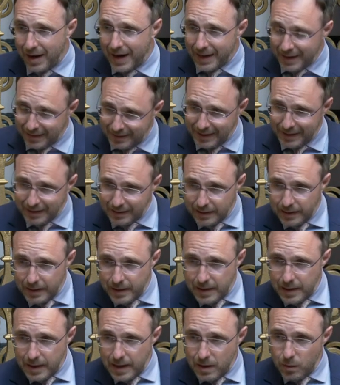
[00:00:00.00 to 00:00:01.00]
And I think
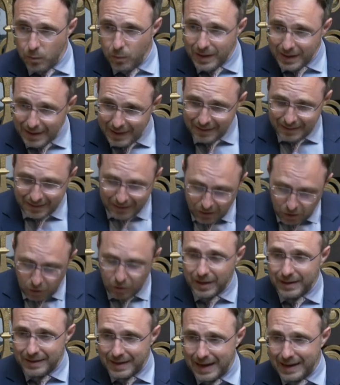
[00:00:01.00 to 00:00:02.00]
uh, we need to look
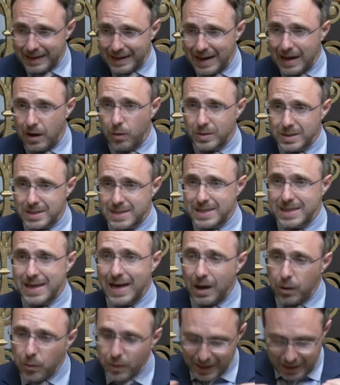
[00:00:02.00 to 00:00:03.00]
at that now and see
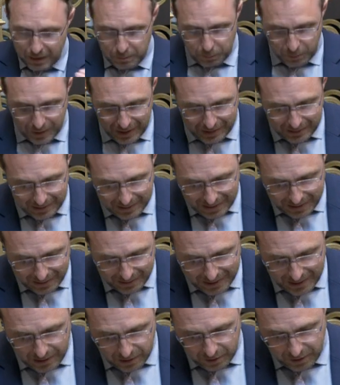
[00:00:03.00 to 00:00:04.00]
how we can bring that
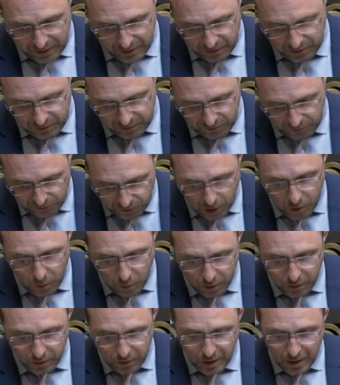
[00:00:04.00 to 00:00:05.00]
areas
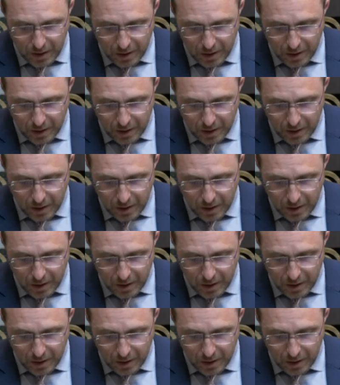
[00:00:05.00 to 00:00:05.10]
forward.